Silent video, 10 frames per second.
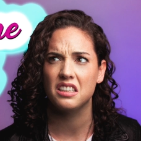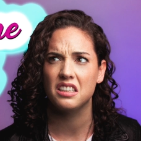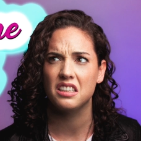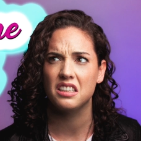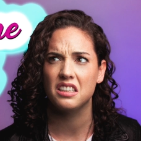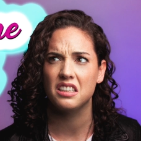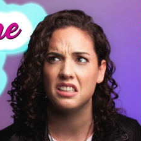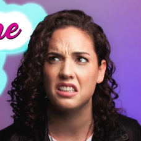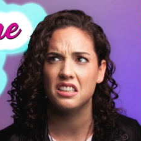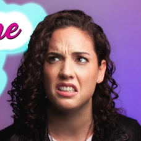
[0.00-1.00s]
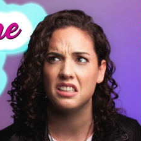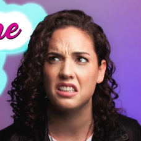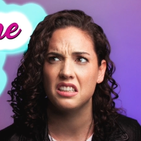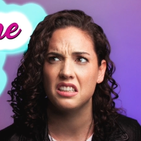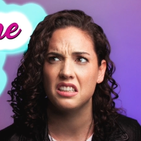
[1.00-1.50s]

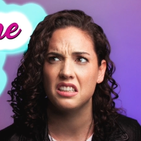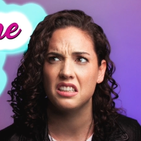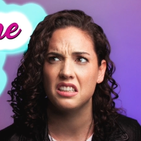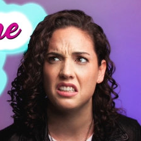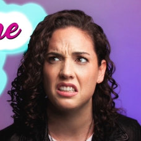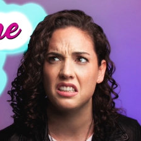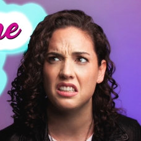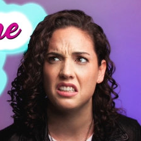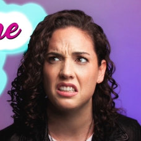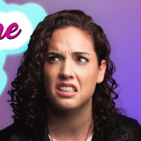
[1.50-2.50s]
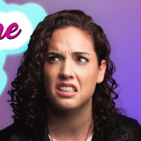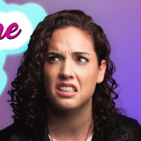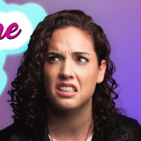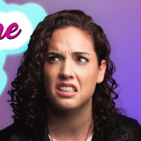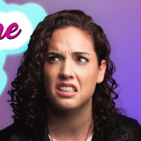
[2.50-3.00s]

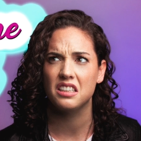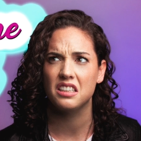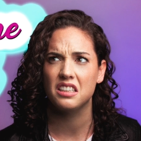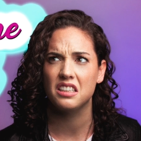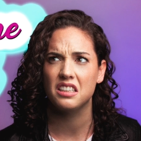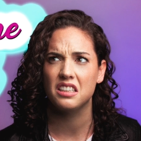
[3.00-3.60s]
(no lip movement)